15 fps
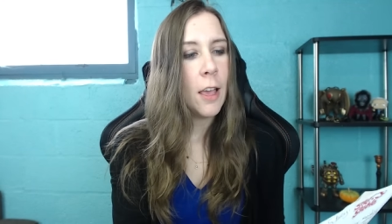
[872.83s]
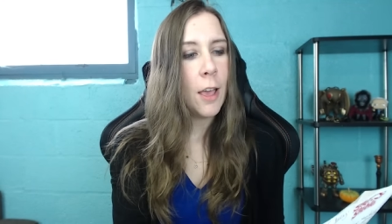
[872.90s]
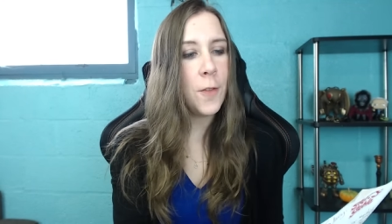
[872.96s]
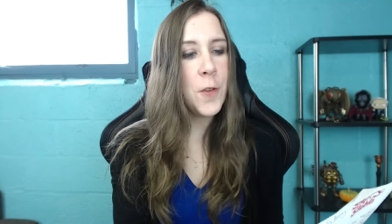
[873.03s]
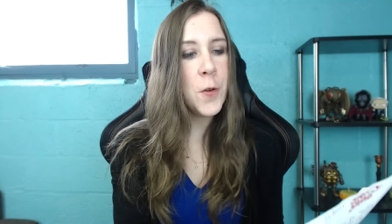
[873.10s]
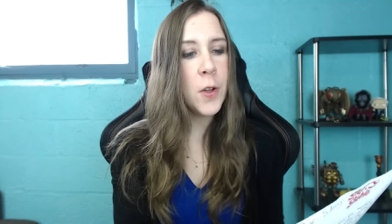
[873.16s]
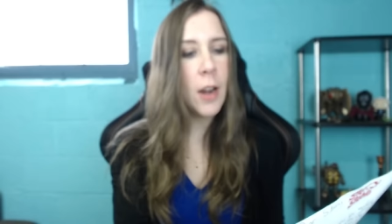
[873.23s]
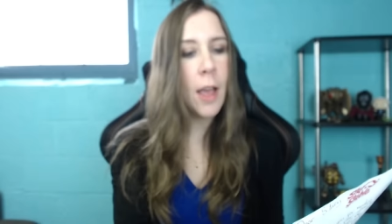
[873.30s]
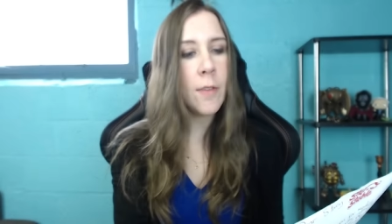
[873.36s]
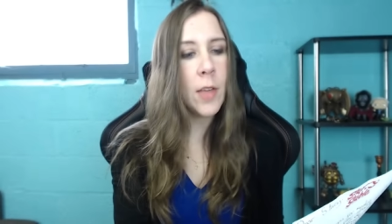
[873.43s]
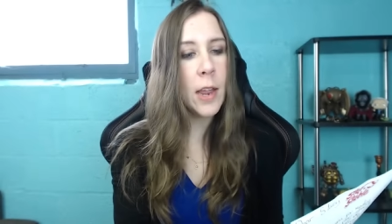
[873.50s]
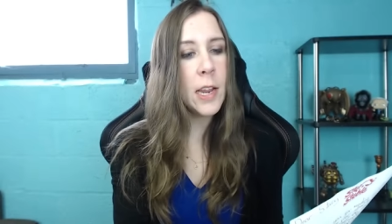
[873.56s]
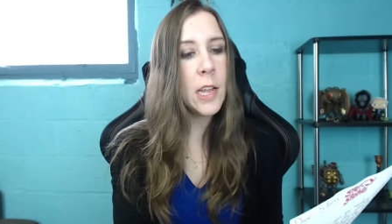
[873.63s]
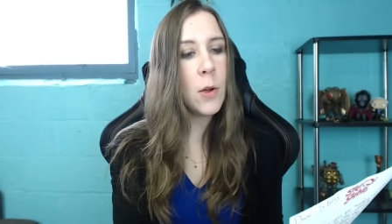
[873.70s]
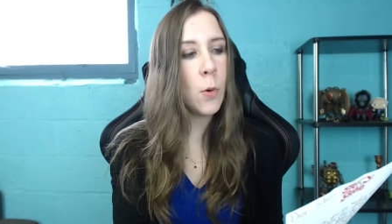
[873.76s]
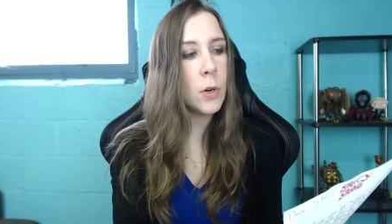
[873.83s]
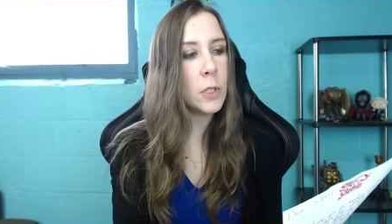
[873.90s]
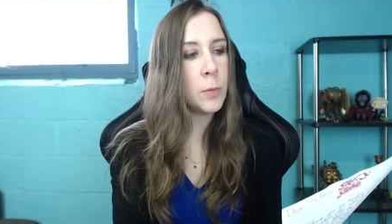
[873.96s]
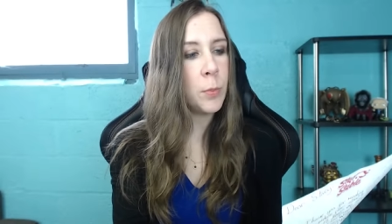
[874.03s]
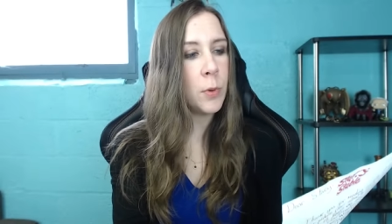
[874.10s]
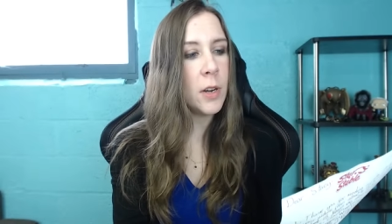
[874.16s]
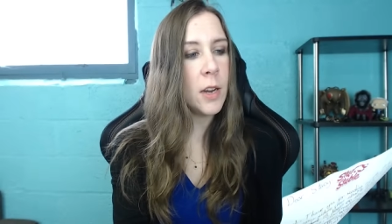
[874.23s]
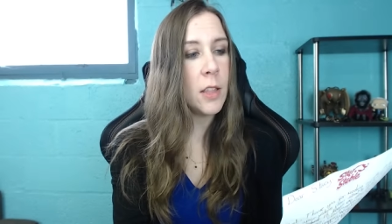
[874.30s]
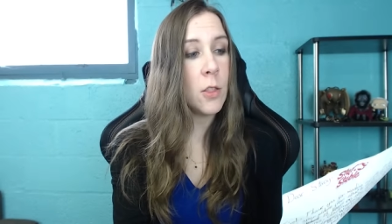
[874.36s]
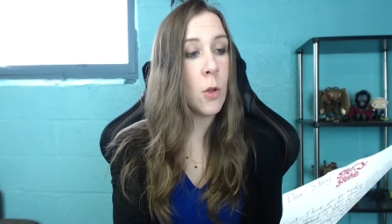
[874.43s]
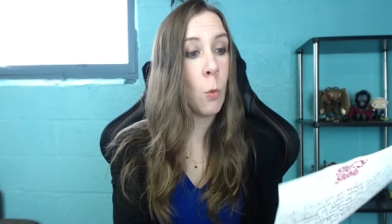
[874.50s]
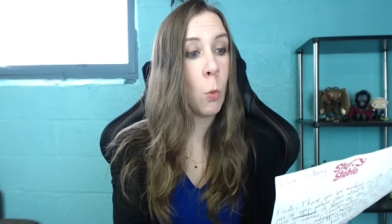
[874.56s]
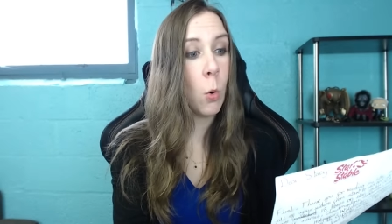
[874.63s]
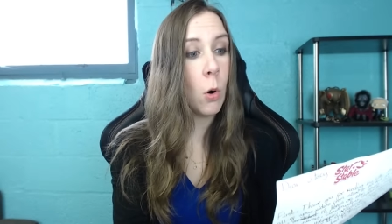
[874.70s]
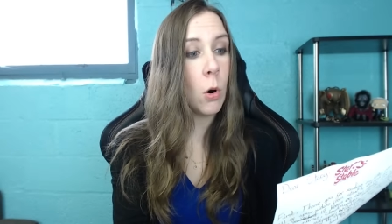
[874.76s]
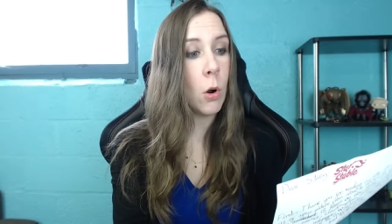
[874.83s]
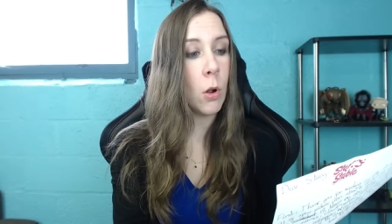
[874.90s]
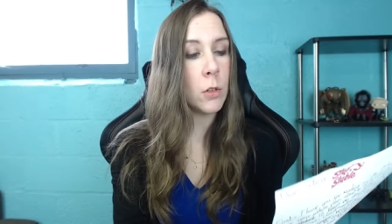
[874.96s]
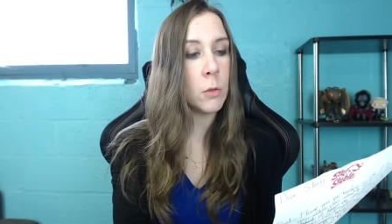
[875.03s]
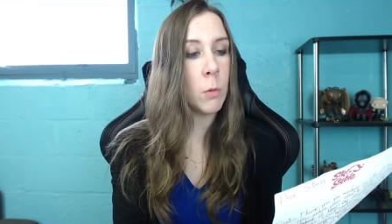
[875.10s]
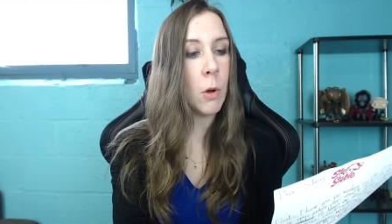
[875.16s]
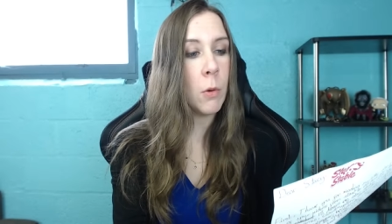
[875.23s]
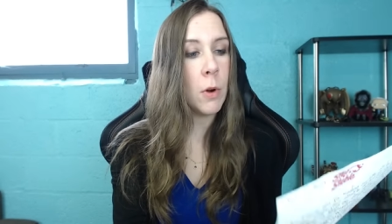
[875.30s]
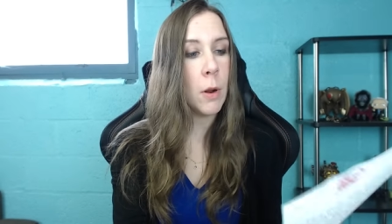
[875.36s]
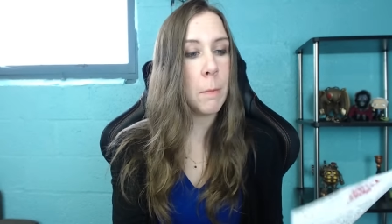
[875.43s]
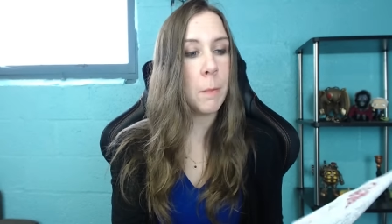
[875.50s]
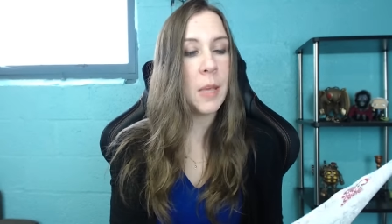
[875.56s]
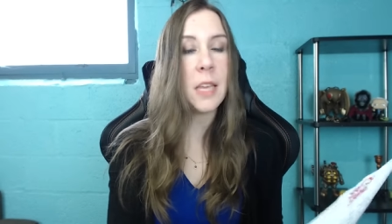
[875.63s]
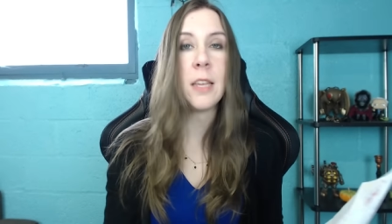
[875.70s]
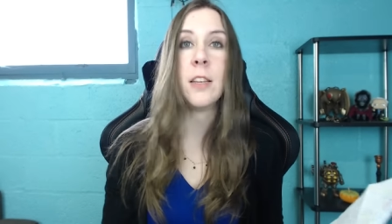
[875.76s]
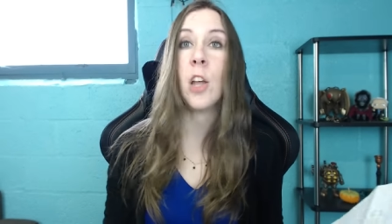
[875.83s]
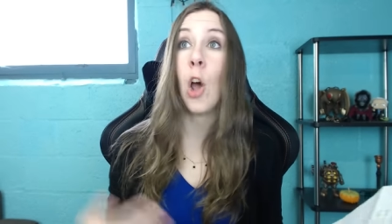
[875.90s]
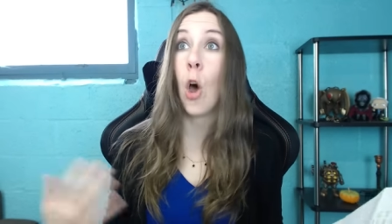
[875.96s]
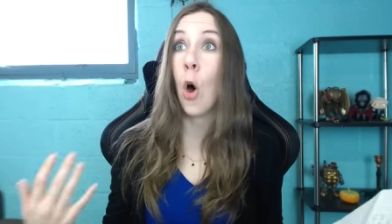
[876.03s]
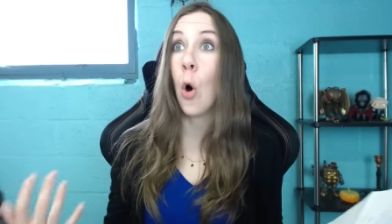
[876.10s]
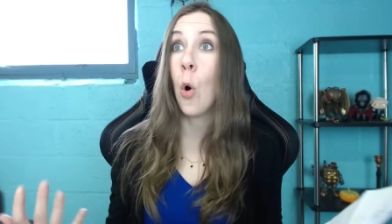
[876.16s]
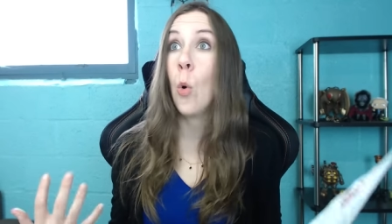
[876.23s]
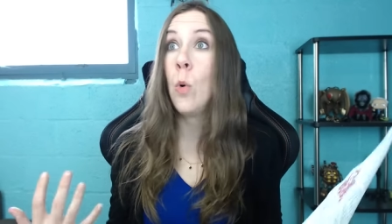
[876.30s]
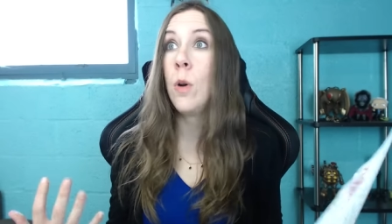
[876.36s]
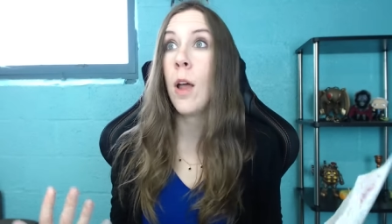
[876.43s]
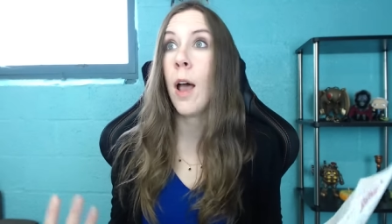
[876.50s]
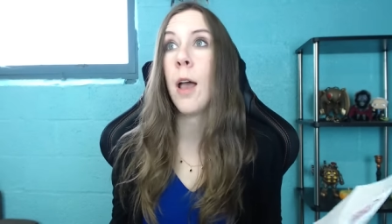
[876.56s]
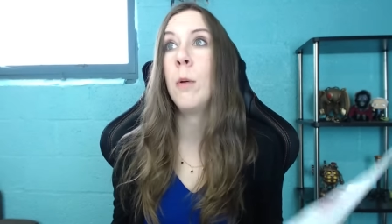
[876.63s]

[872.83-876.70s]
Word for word: If you could have any horse breed in the world, what would it be to own?